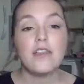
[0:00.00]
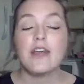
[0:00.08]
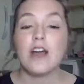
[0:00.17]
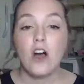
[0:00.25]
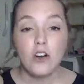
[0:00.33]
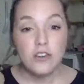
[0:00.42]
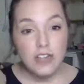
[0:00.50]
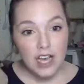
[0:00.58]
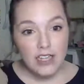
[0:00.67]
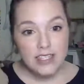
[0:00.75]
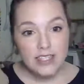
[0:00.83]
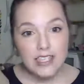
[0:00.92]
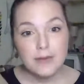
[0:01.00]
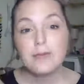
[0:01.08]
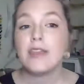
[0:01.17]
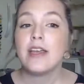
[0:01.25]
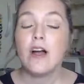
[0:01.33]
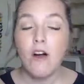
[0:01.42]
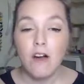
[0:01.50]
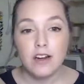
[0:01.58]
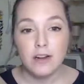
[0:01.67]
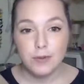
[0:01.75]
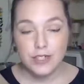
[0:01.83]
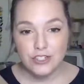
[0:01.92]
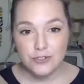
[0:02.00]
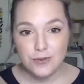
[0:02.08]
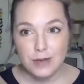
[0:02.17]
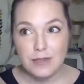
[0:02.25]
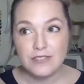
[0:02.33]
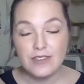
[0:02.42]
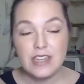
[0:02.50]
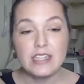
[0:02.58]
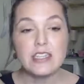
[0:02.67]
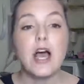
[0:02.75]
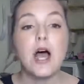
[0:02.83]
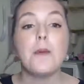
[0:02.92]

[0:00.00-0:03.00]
They are non-slip. They are going to protect your baby's feet,